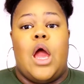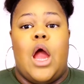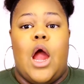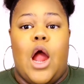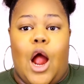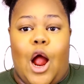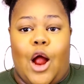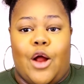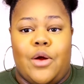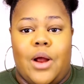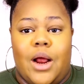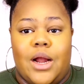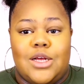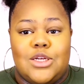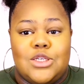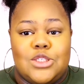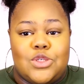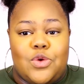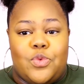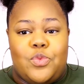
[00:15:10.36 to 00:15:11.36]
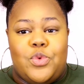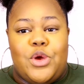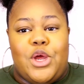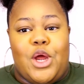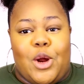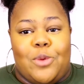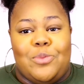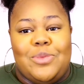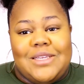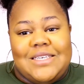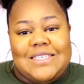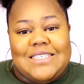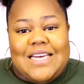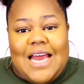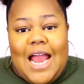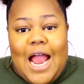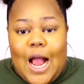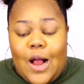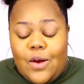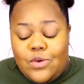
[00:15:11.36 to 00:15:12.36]
Alrighty, so we are
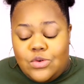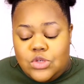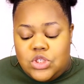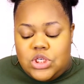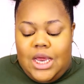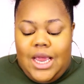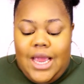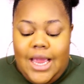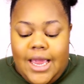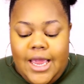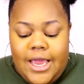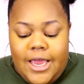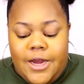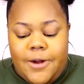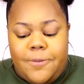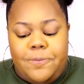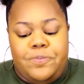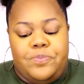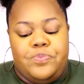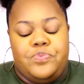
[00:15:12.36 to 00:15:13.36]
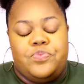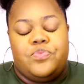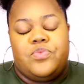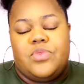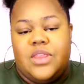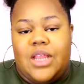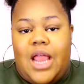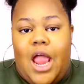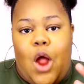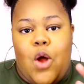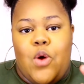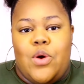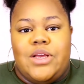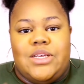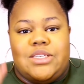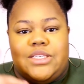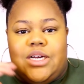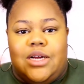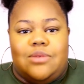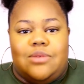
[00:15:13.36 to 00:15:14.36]
blended out, and now
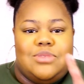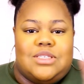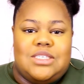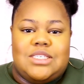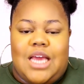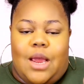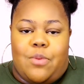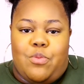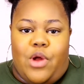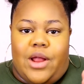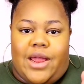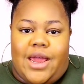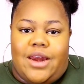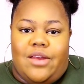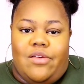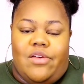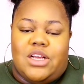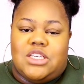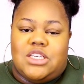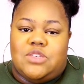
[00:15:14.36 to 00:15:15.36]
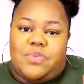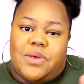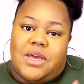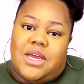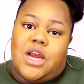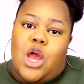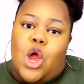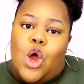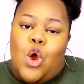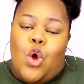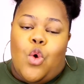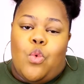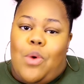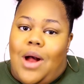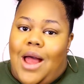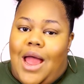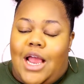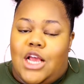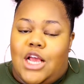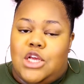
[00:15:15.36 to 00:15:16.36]
it comes the time where I kind of explain
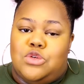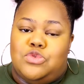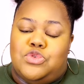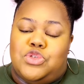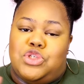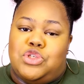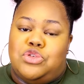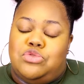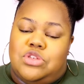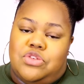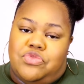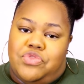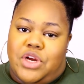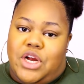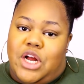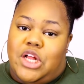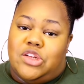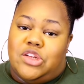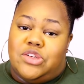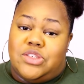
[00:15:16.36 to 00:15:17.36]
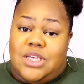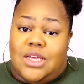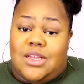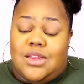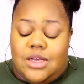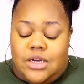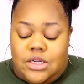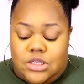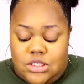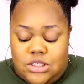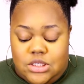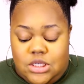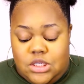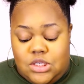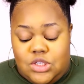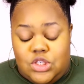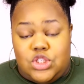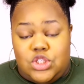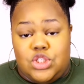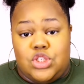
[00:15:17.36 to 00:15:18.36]
why I use two different colors in the
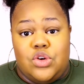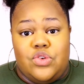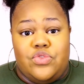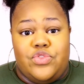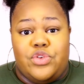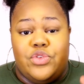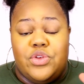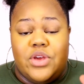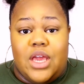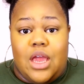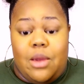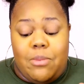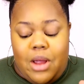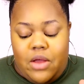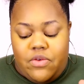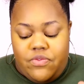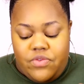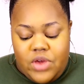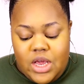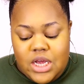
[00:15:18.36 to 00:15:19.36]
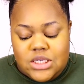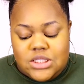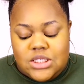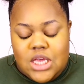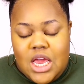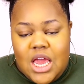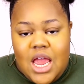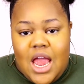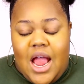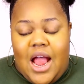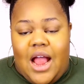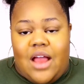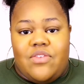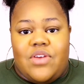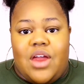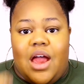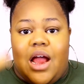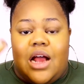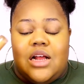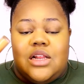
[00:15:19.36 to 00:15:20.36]
concealer. So if you're looking at my face, I've
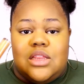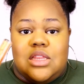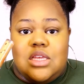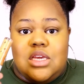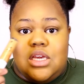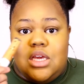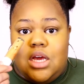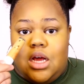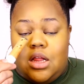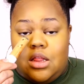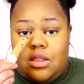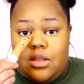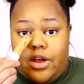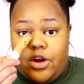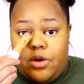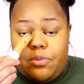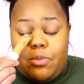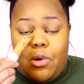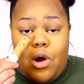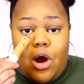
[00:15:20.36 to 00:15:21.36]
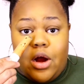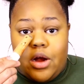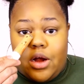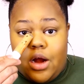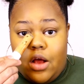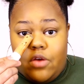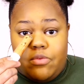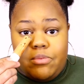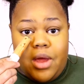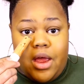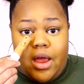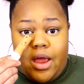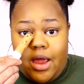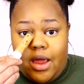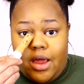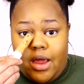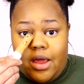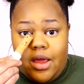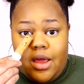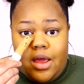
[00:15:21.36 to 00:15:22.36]
got the lighter part of my